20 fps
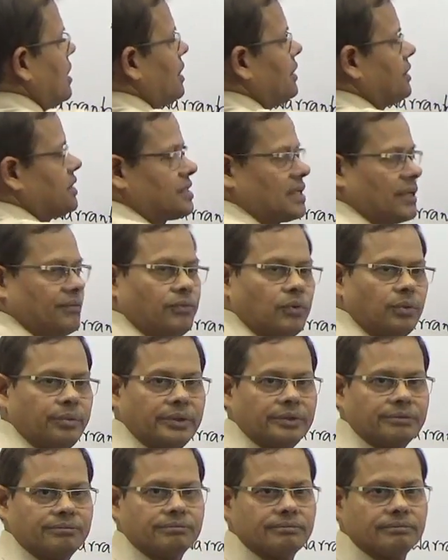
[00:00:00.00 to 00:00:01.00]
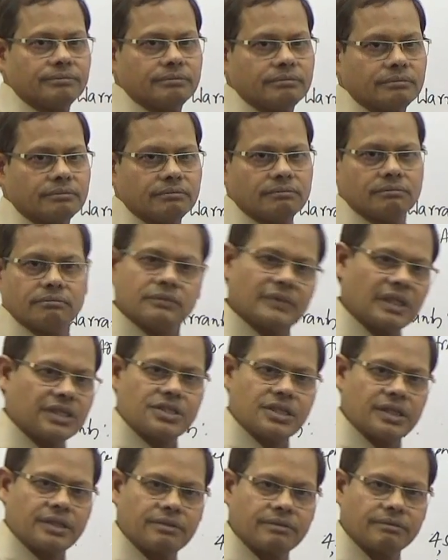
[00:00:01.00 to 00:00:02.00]
on this FOB.
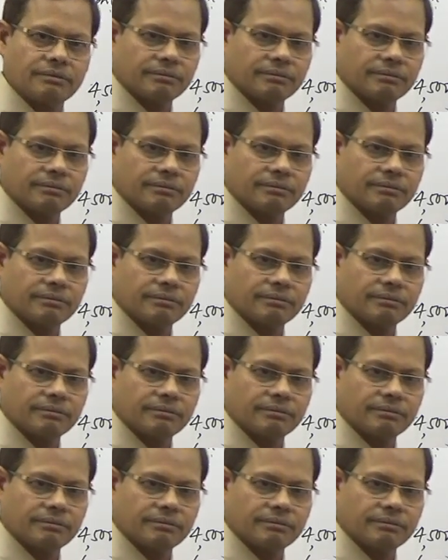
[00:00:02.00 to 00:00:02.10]
That's it.